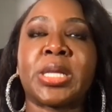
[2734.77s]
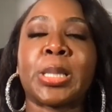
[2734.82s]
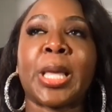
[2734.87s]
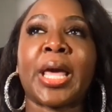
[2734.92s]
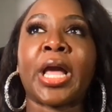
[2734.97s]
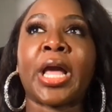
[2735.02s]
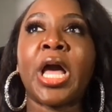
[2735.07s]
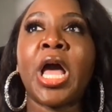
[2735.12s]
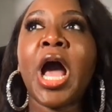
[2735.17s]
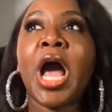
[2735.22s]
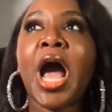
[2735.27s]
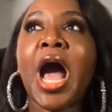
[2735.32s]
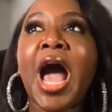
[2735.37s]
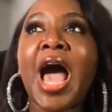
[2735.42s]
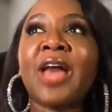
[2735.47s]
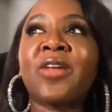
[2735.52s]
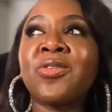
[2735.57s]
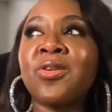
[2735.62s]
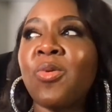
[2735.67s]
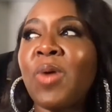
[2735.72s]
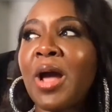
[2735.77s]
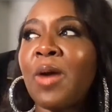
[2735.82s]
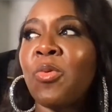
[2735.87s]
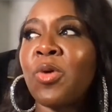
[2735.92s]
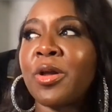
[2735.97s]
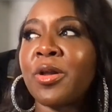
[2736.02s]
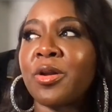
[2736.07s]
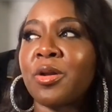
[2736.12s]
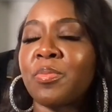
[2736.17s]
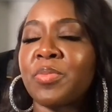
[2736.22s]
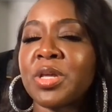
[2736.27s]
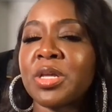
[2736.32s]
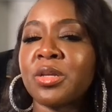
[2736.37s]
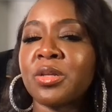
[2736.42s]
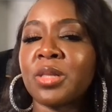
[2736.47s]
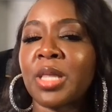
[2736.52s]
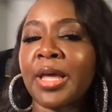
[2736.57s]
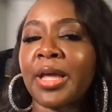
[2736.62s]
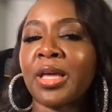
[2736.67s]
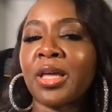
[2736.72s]
Like I don't know why I want her to be
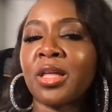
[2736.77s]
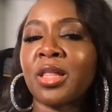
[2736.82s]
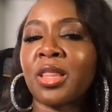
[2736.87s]
like